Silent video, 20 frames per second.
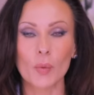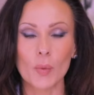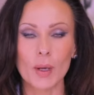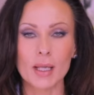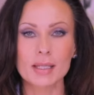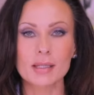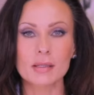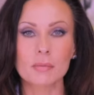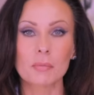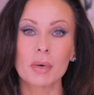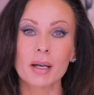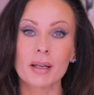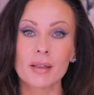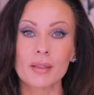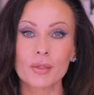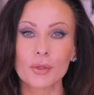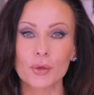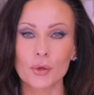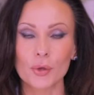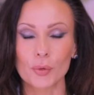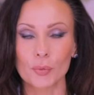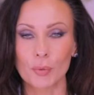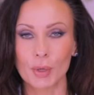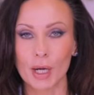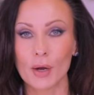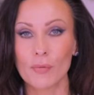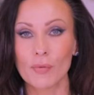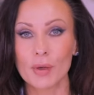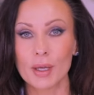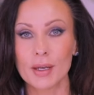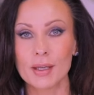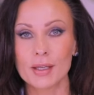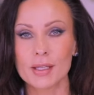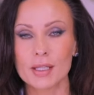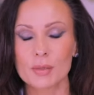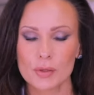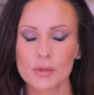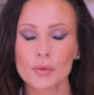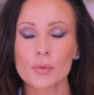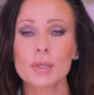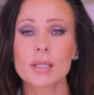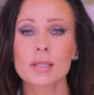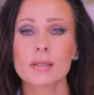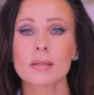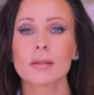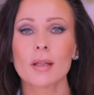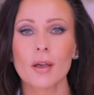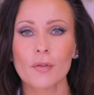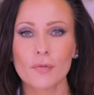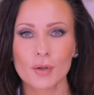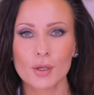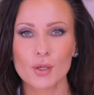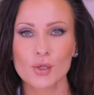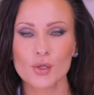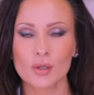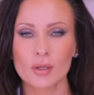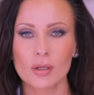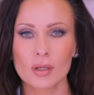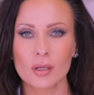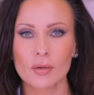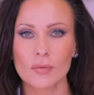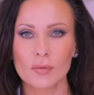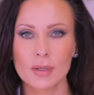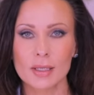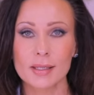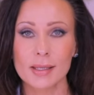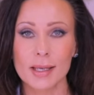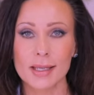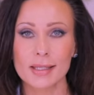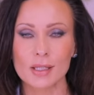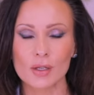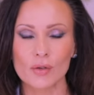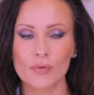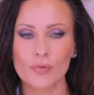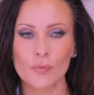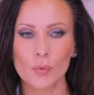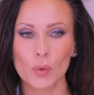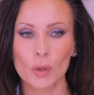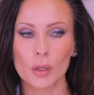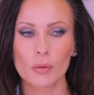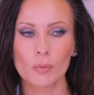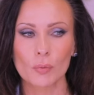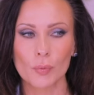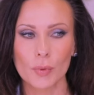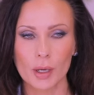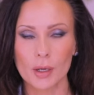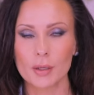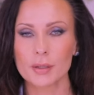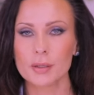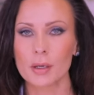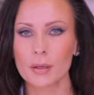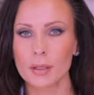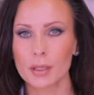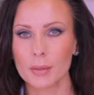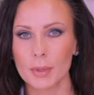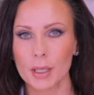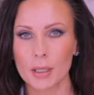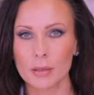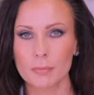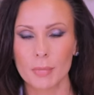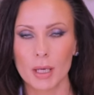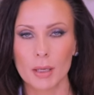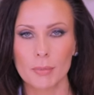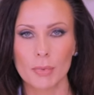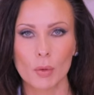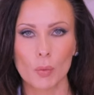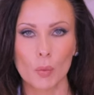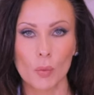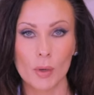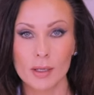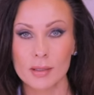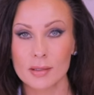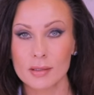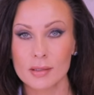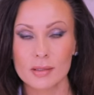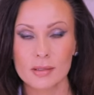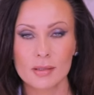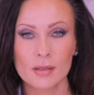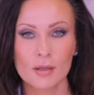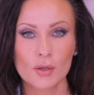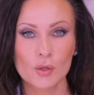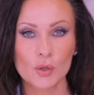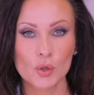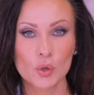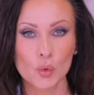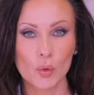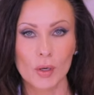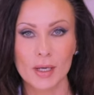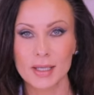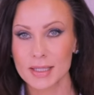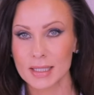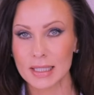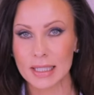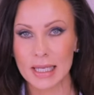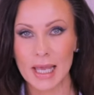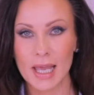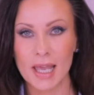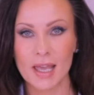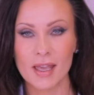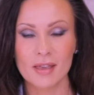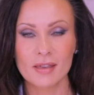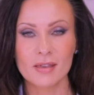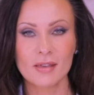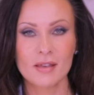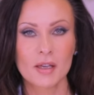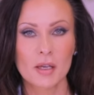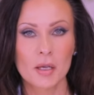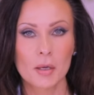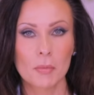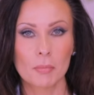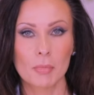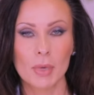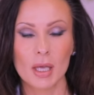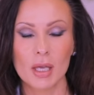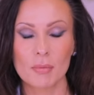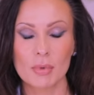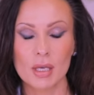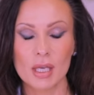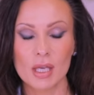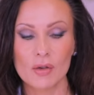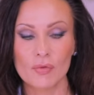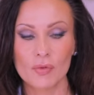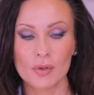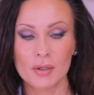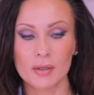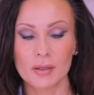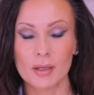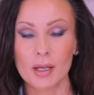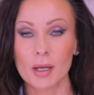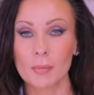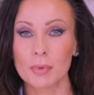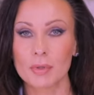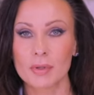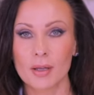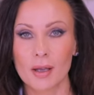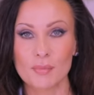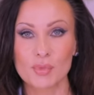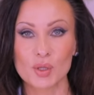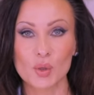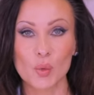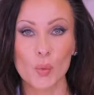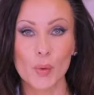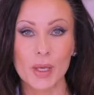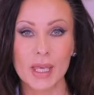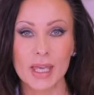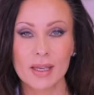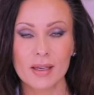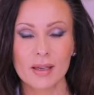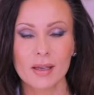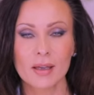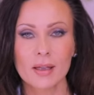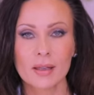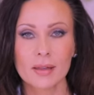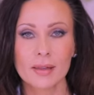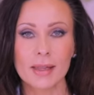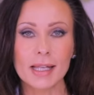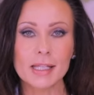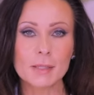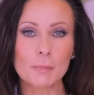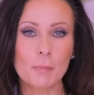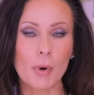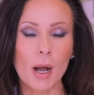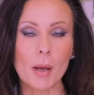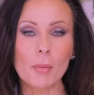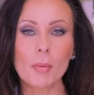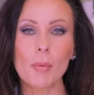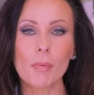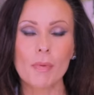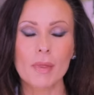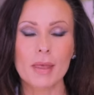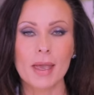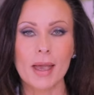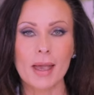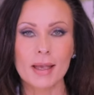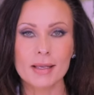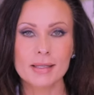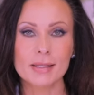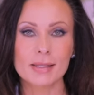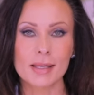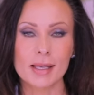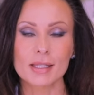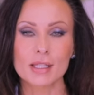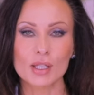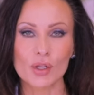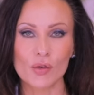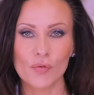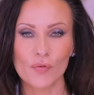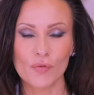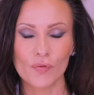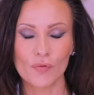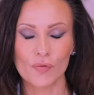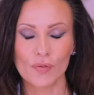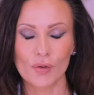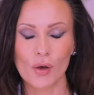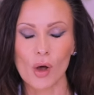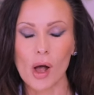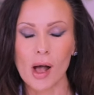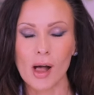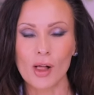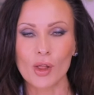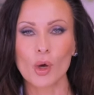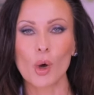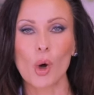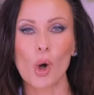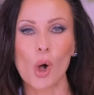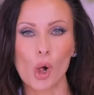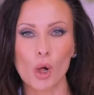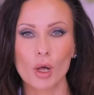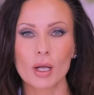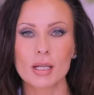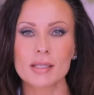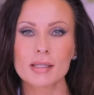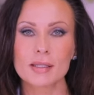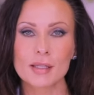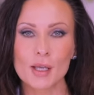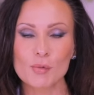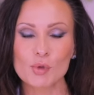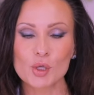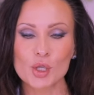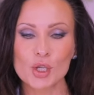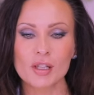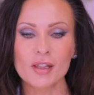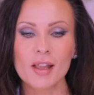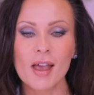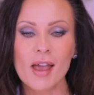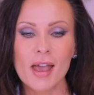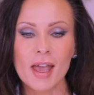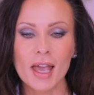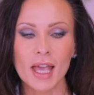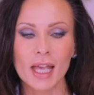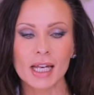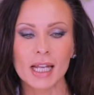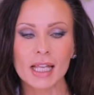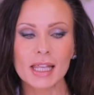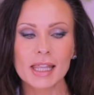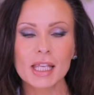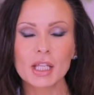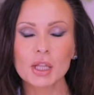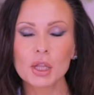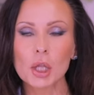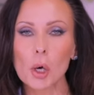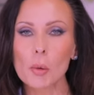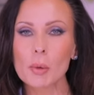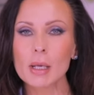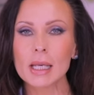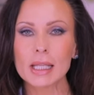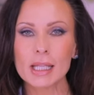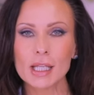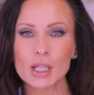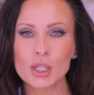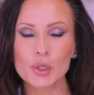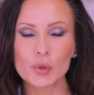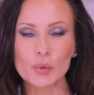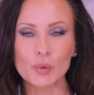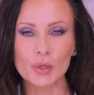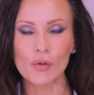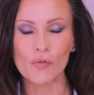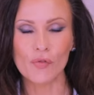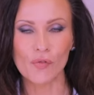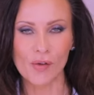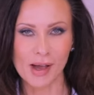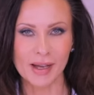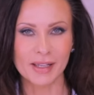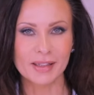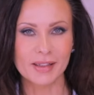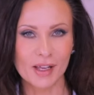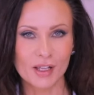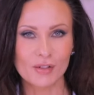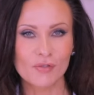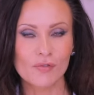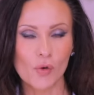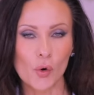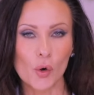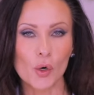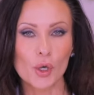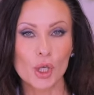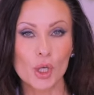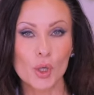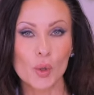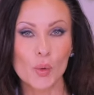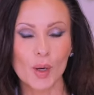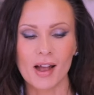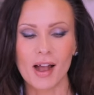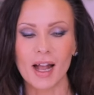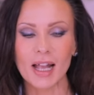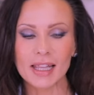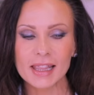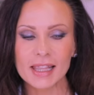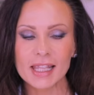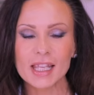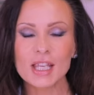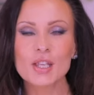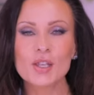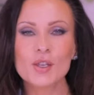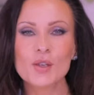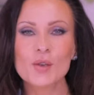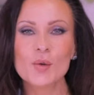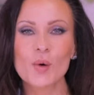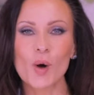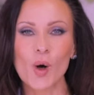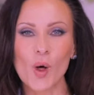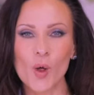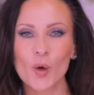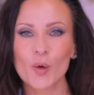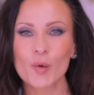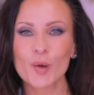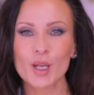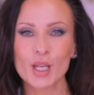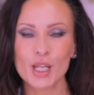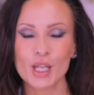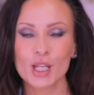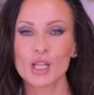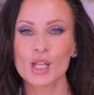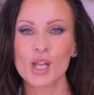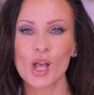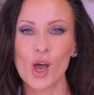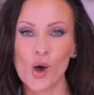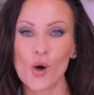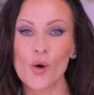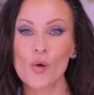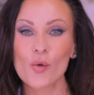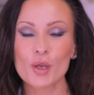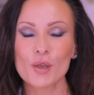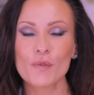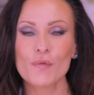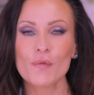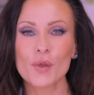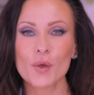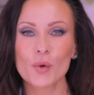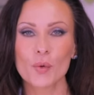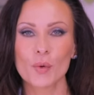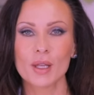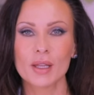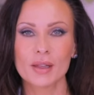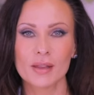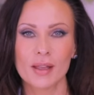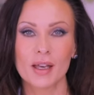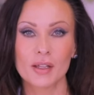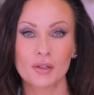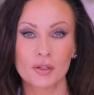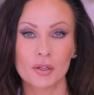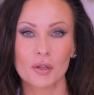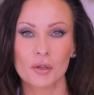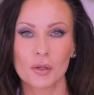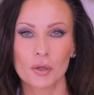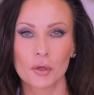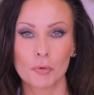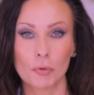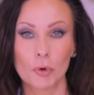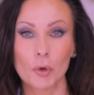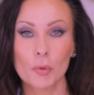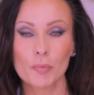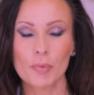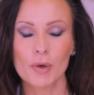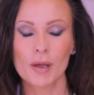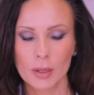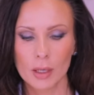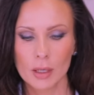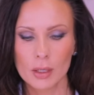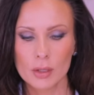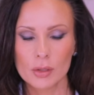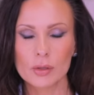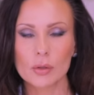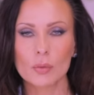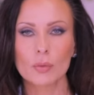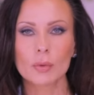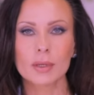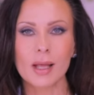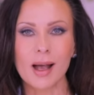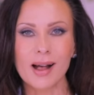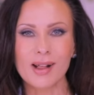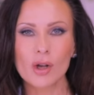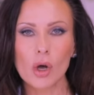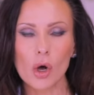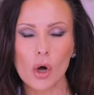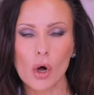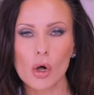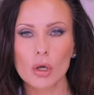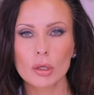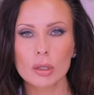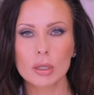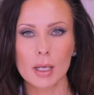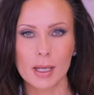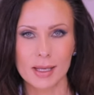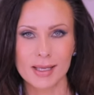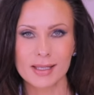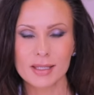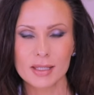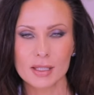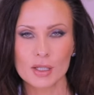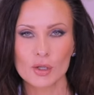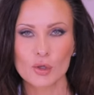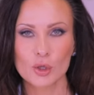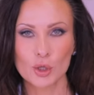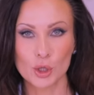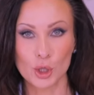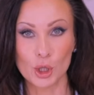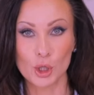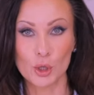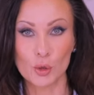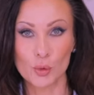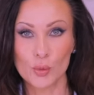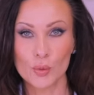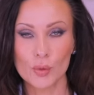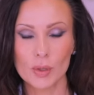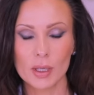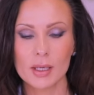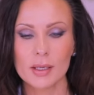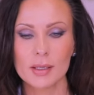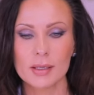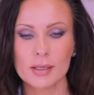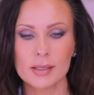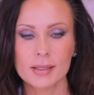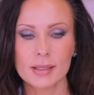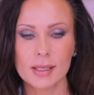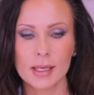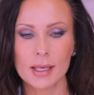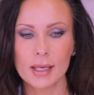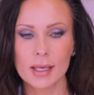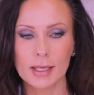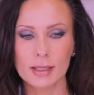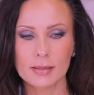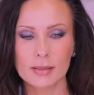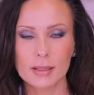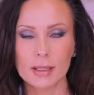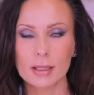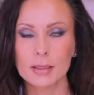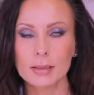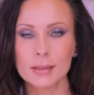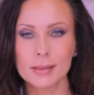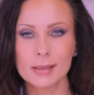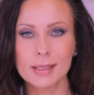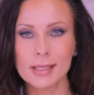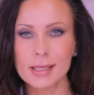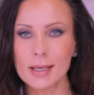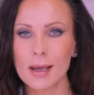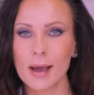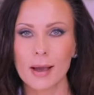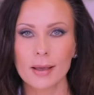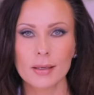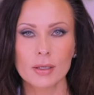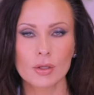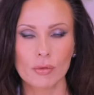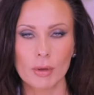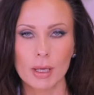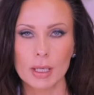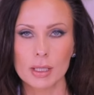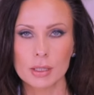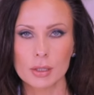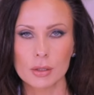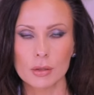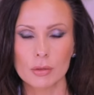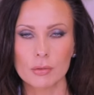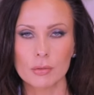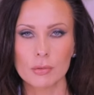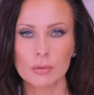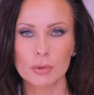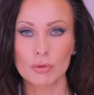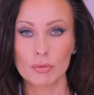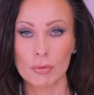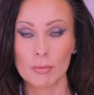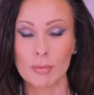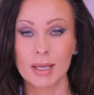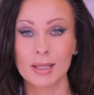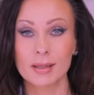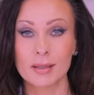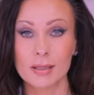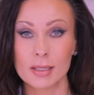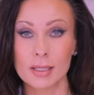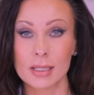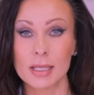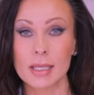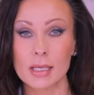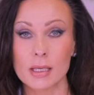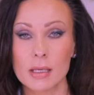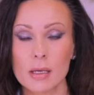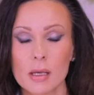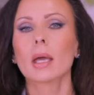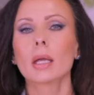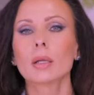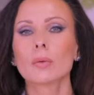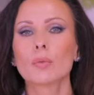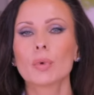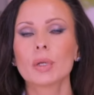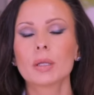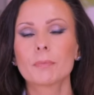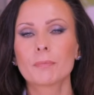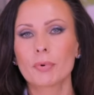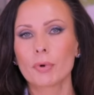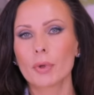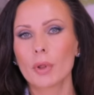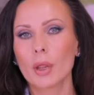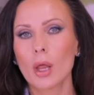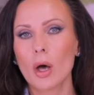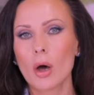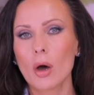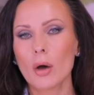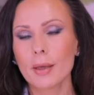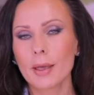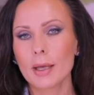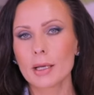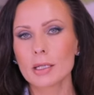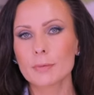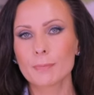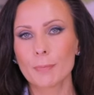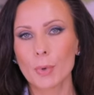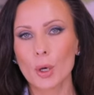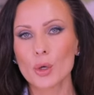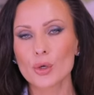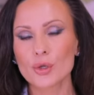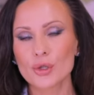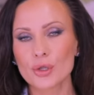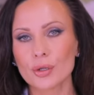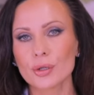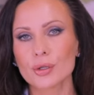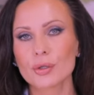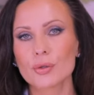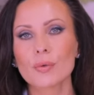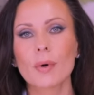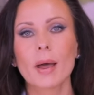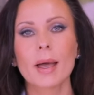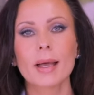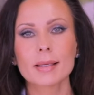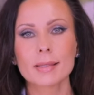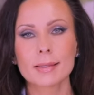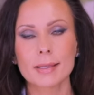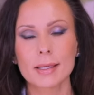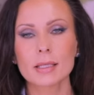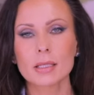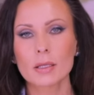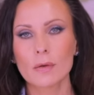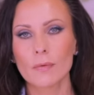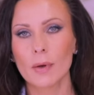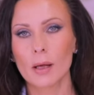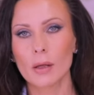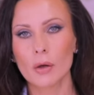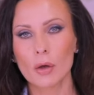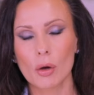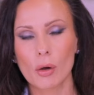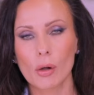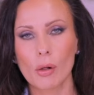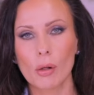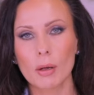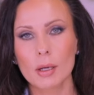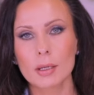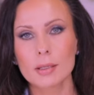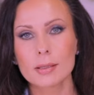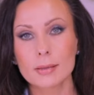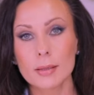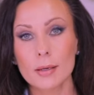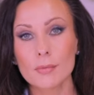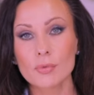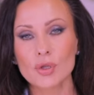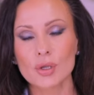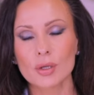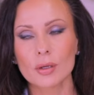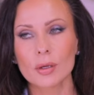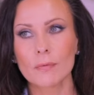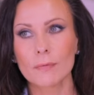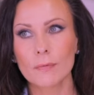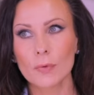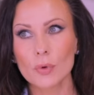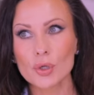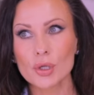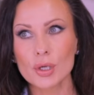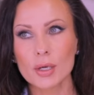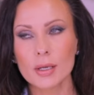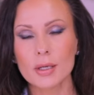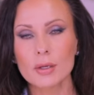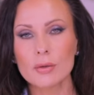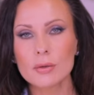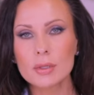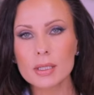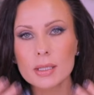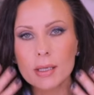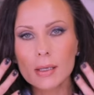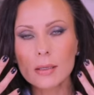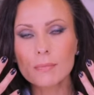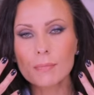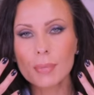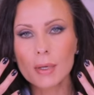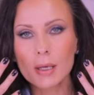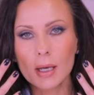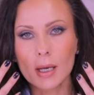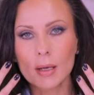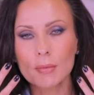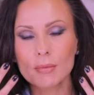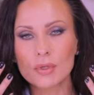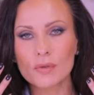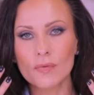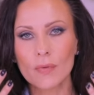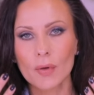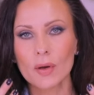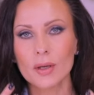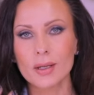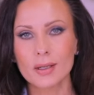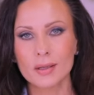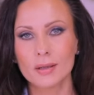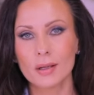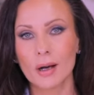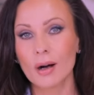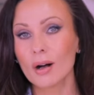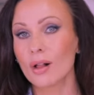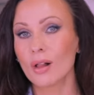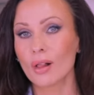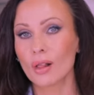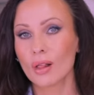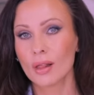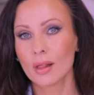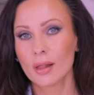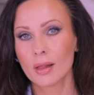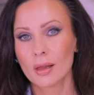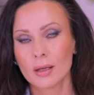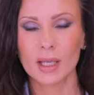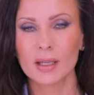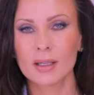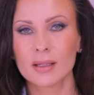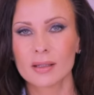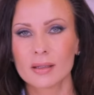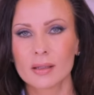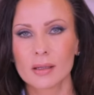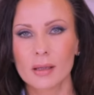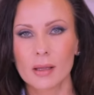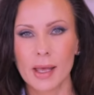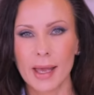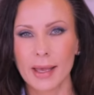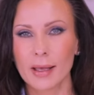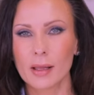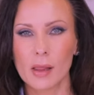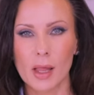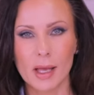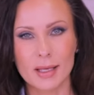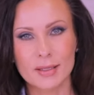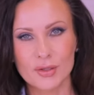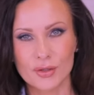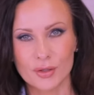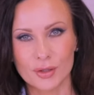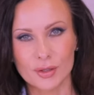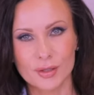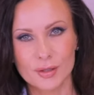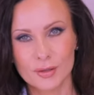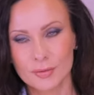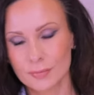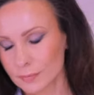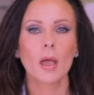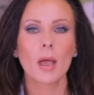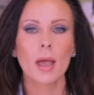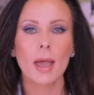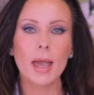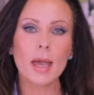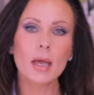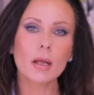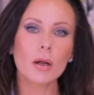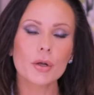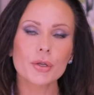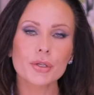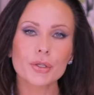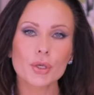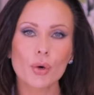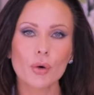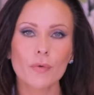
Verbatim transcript: once a month, or whatever it is. So what's the definition of excessive? Well, we are talking about maybe once, twice a day, maybe even a couple times a week. That's probably excessive alcohol consumption, and I think nobody needs to define that for you. I think you already know if you're in that group. So what alcohol does to you is it dehydrates you tremendously, and with prolonged exposure to excessive alcohol consumption, unfortunately your skin becomes very dull and lackluster. And also,